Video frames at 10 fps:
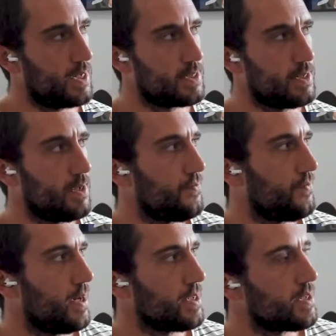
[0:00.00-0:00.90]
actually
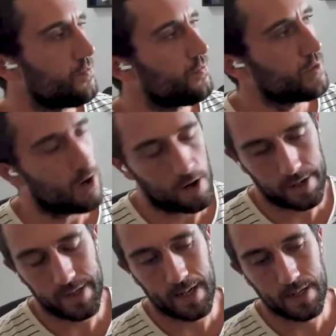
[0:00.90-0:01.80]
as if VR,
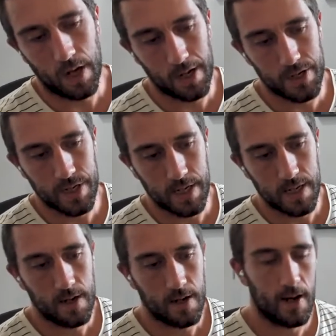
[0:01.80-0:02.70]
the
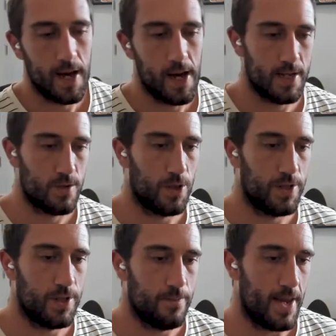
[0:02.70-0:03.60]
technology, is
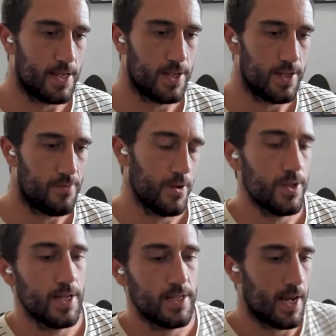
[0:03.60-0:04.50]
what makes the
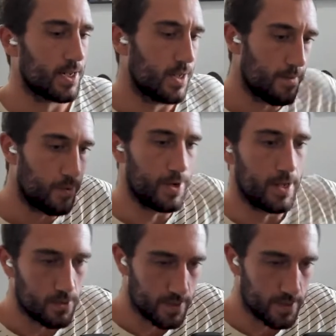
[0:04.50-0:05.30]
difference. It's actually putting you